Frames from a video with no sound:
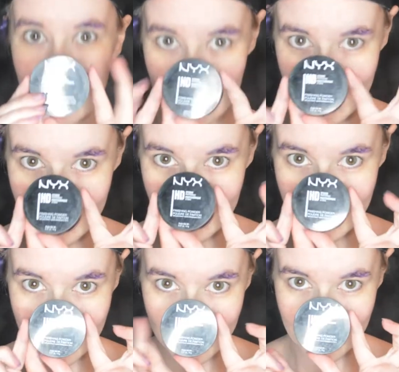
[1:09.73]
to
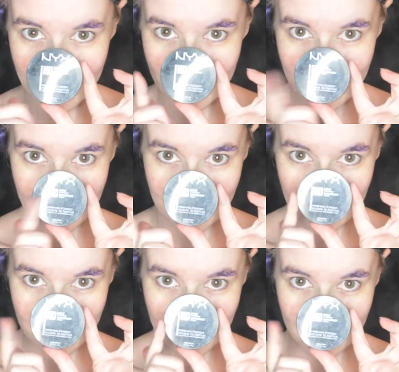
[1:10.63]
set my
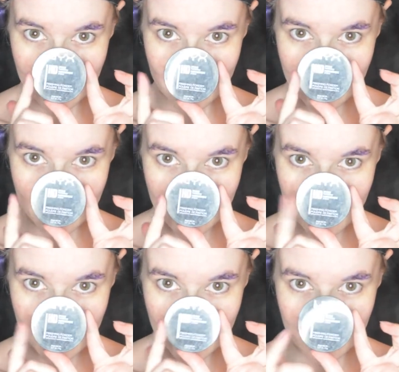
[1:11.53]
brows,
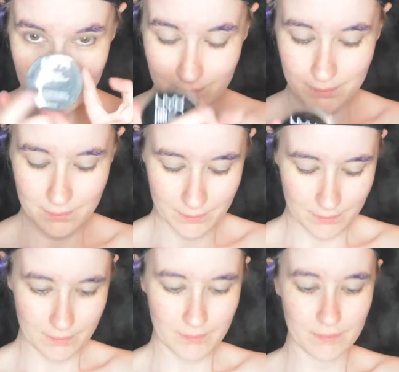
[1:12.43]
I am
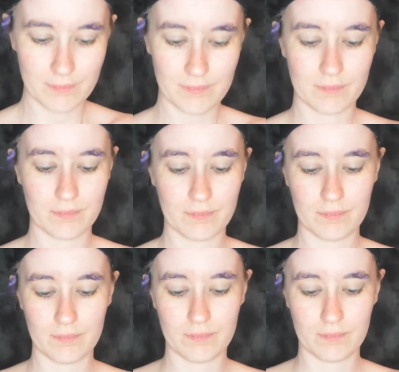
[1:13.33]
grabbing
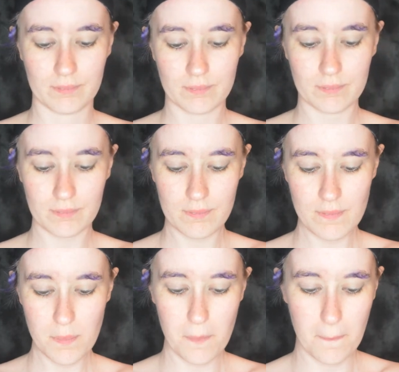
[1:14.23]
the NYX
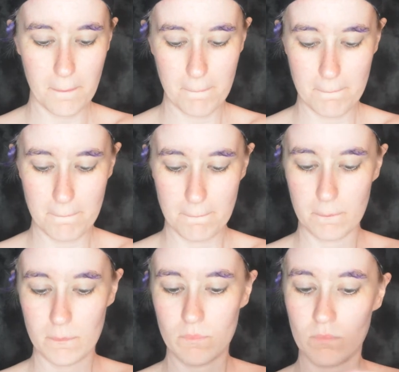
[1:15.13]
HD
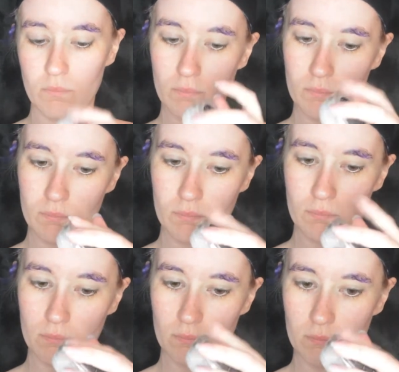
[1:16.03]
Studio finishing
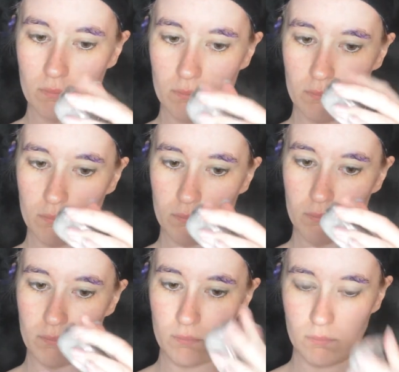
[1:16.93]
powder in a floofy
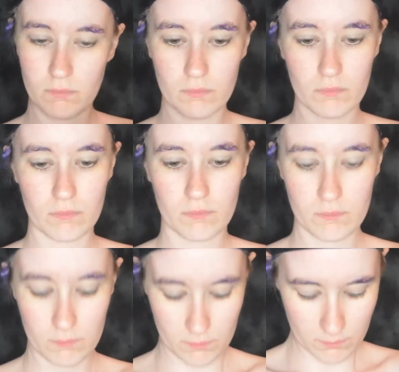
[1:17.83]
brush and
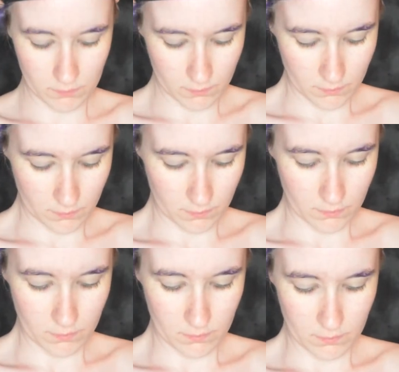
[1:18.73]

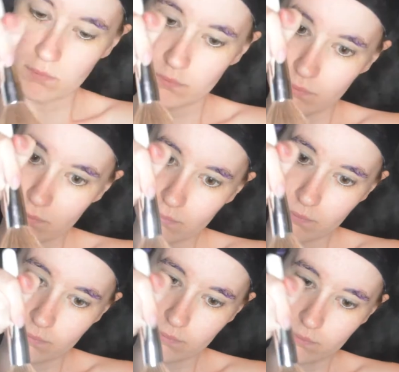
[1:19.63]
generously patting
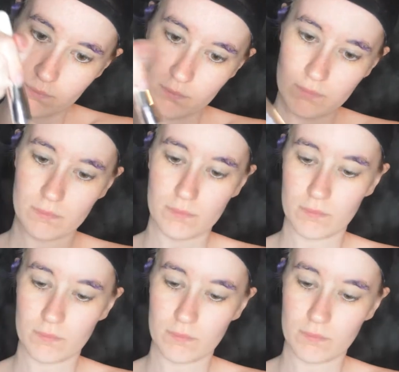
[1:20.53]
that on.